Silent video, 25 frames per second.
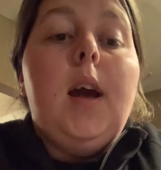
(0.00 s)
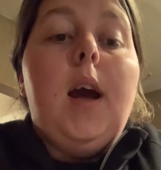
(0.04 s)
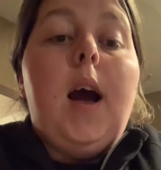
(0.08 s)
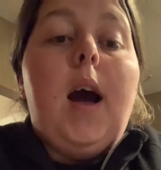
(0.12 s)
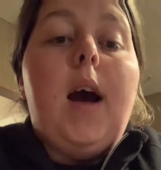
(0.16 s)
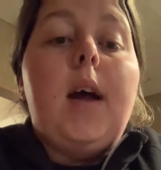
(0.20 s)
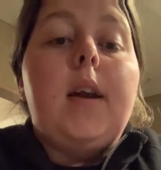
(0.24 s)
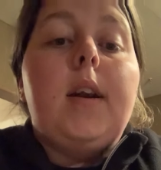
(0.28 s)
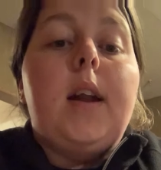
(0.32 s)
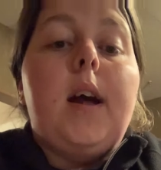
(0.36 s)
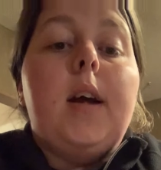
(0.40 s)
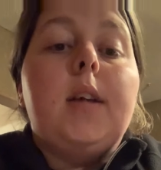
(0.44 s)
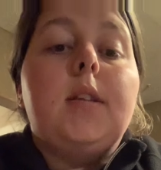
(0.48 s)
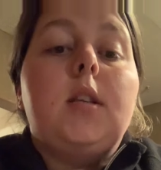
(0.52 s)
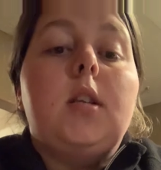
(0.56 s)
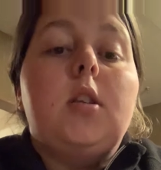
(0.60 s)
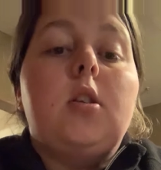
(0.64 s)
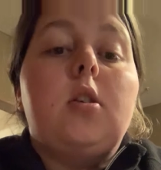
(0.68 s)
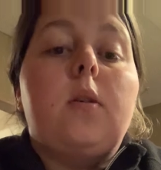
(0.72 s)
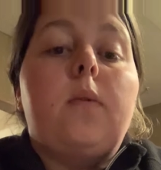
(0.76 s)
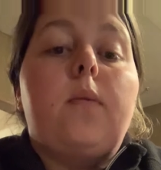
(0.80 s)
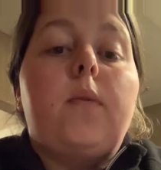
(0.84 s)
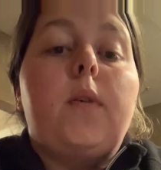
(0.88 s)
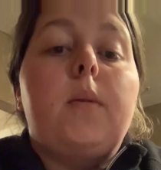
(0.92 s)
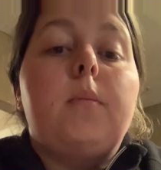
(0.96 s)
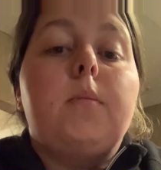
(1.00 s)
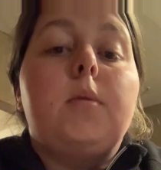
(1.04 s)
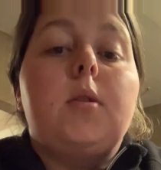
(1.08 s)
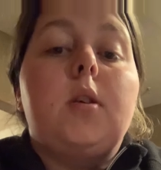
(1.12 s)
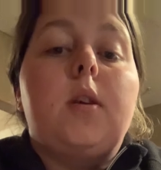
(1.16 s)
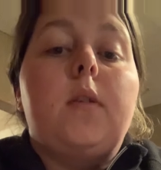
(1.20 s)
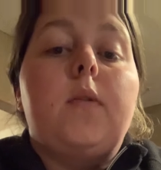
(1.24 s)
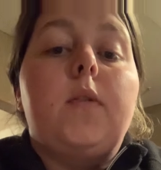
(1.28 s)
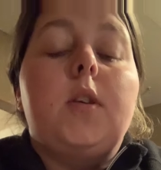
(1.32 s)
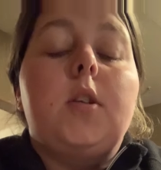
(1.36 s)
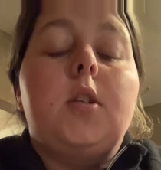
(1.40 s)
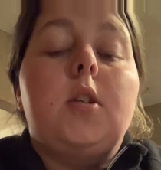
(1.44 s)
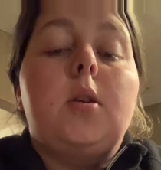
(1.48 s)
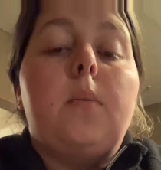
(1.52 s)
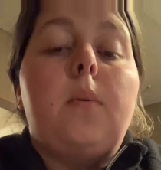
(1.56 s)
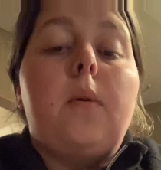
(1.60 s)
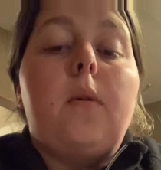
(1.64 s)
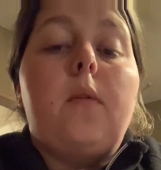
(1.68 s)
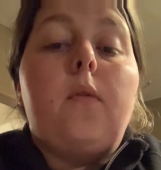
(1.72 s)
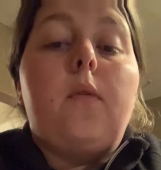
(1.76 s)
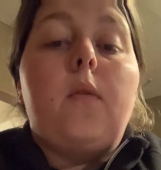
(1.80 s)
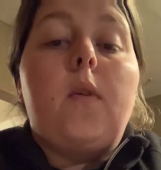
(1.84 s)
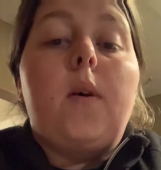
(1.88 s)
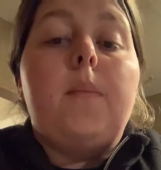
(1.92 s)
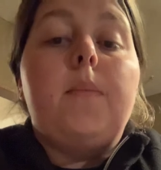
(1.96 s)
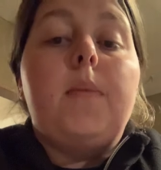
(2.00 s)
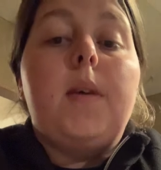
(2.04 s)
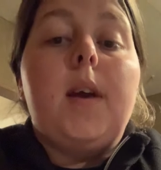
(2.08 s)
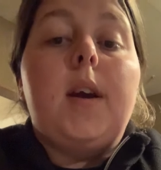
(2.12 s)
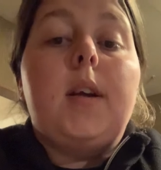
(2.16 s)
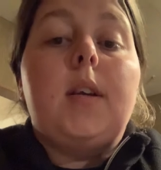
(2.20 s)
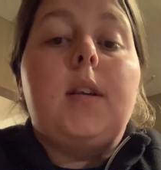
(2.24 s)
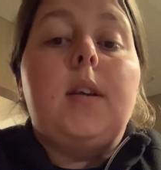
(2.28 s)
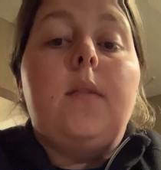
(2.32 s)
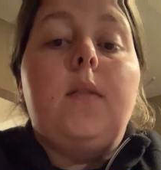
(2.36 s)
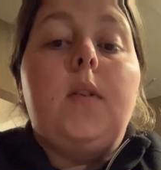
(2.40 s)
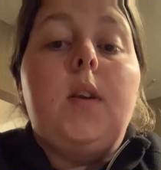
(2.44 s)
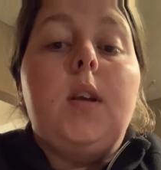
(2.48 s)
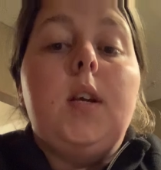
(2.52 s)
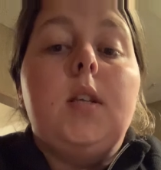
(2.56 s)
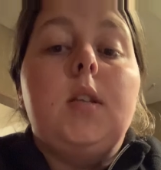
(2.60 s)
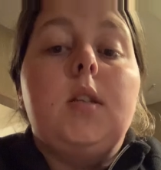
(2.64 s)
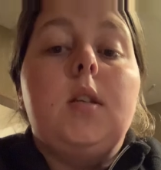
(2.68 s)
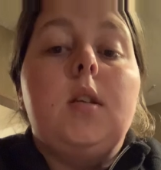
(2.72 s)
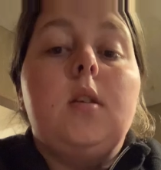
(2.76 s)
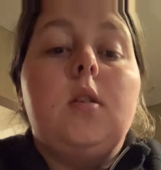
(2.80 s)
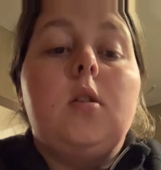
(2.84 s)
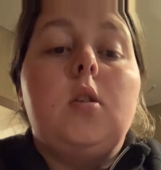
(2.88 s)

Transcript: on not such a firm surface to perform the activities.